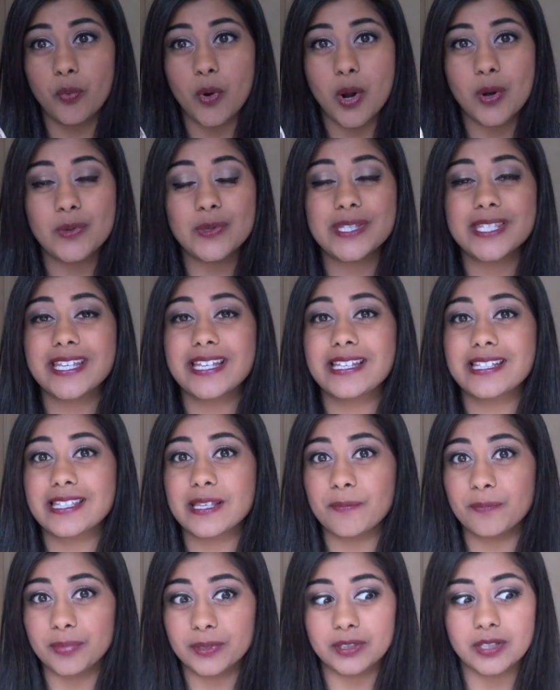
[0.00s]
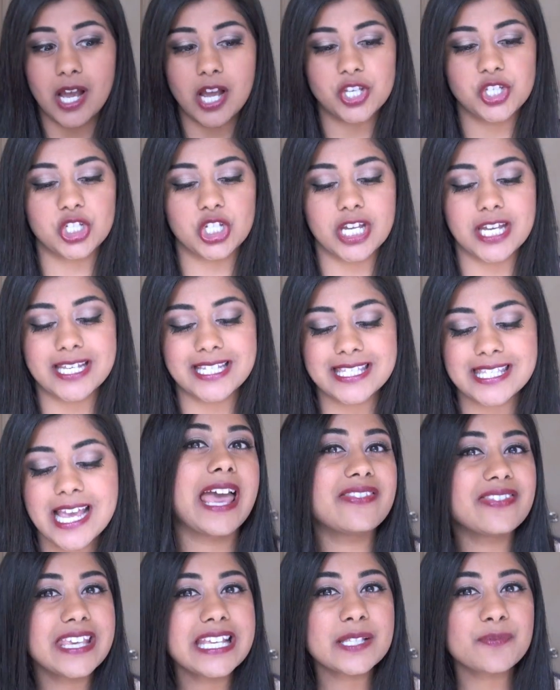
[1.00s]
Roses blushes.
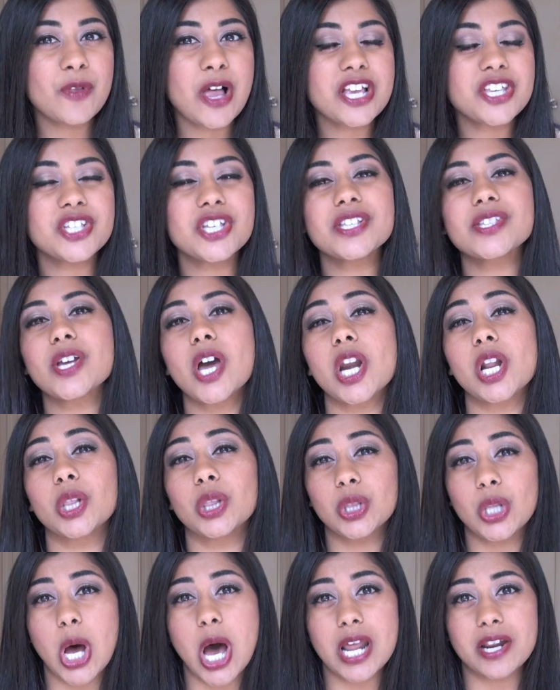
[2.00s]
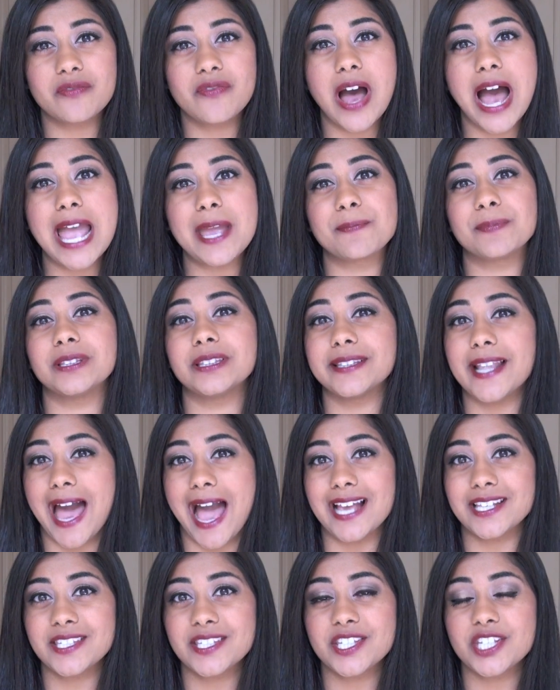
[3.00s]
And these blushes got a lot of hype
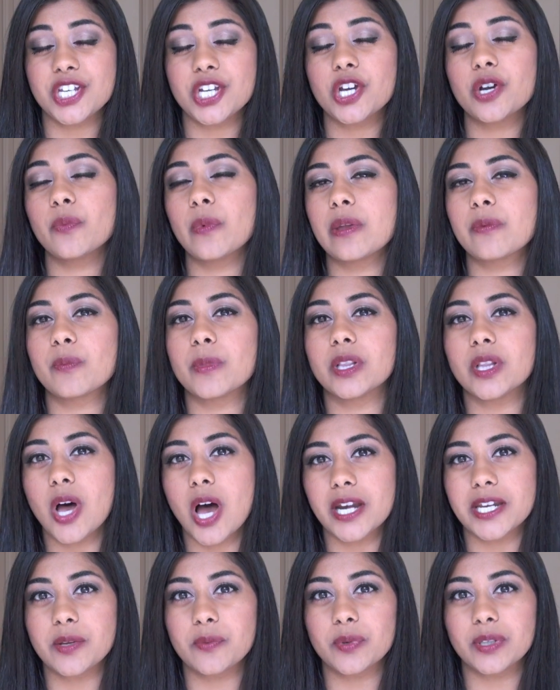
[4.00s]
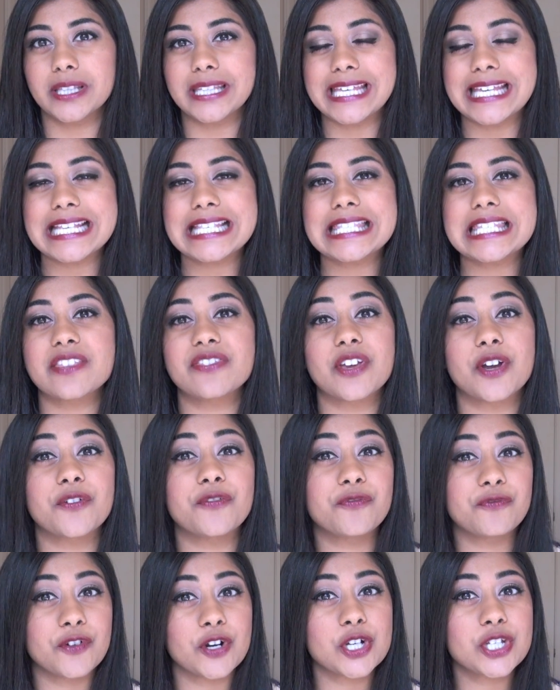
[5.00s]
last year when Milani released their
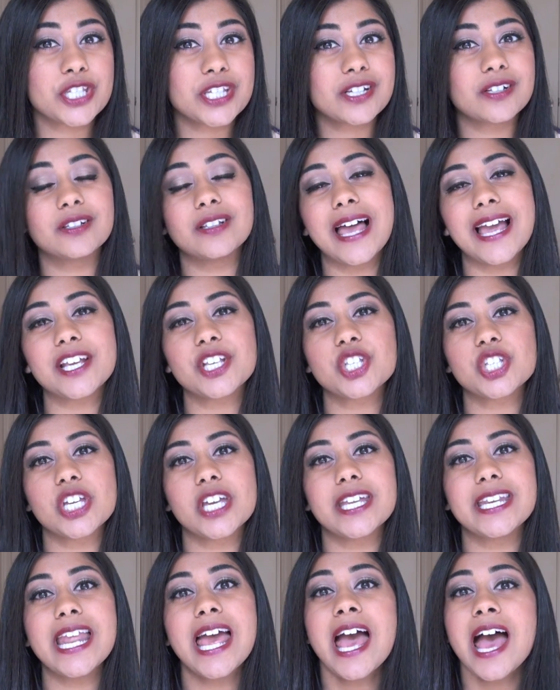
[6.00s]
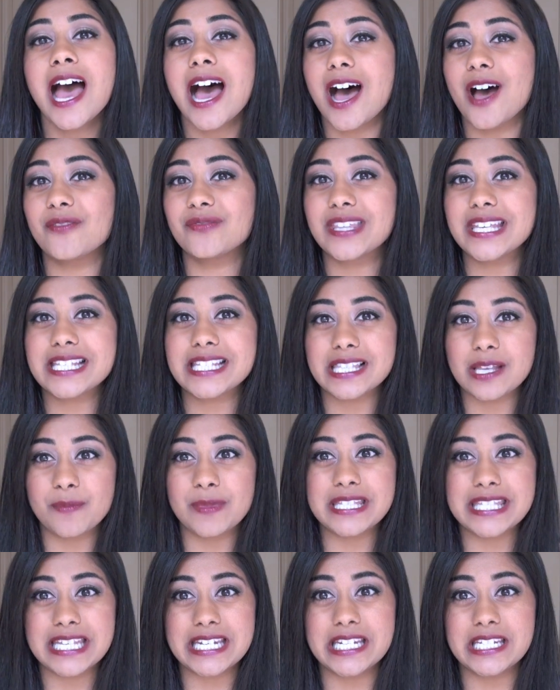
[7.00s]
first first collection of these
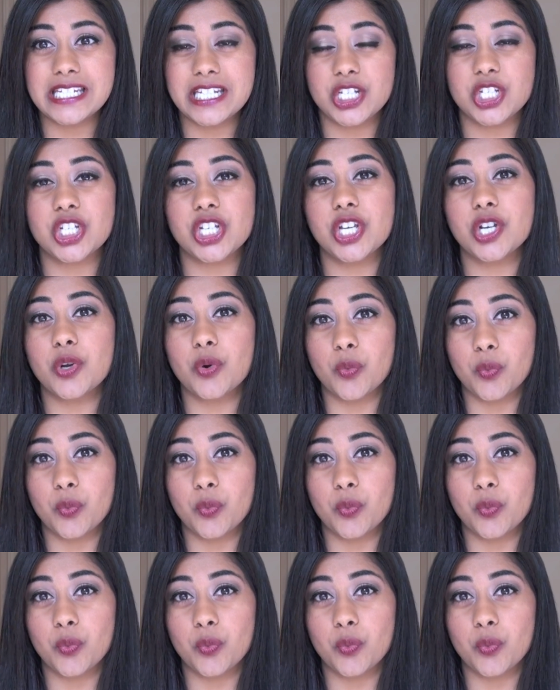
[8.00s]
limited edition